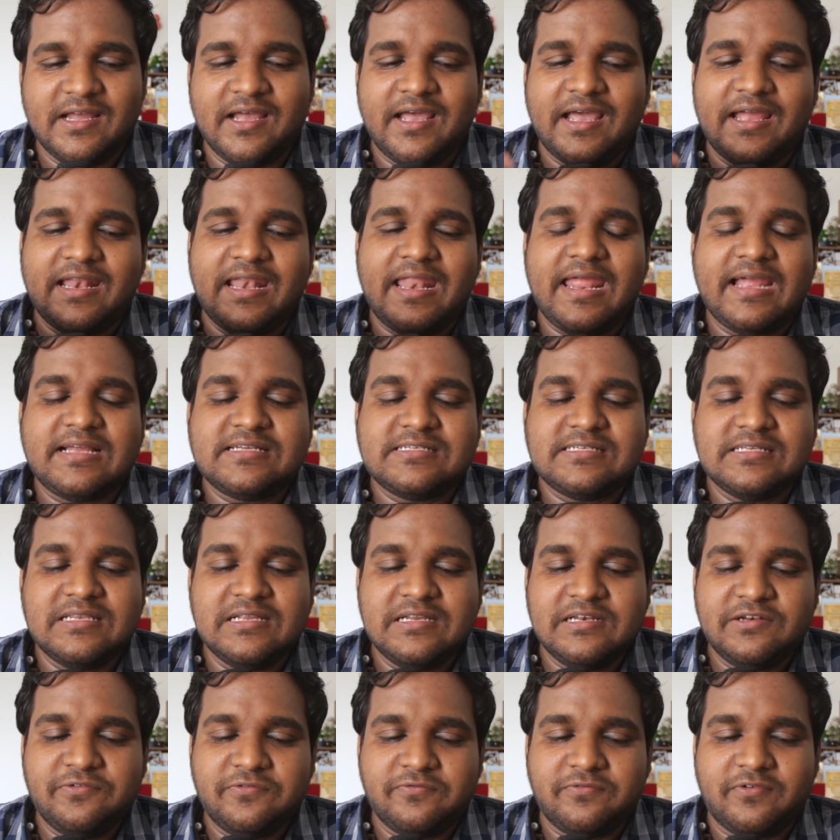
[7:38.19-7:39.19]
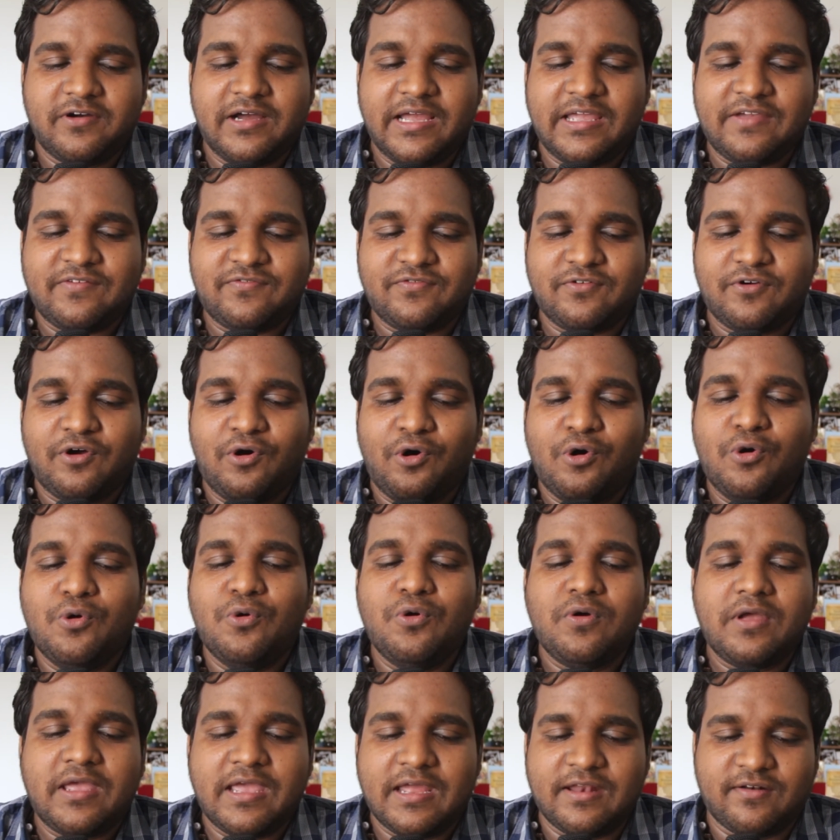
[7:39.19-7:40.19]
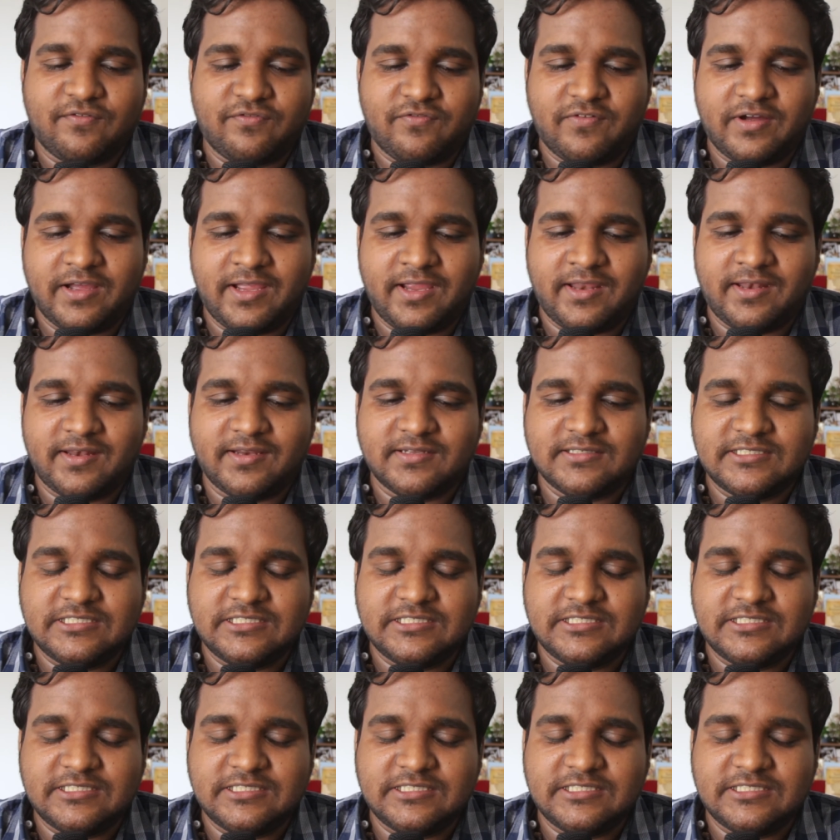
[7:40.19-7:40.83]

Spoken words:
an excellent wife who can find?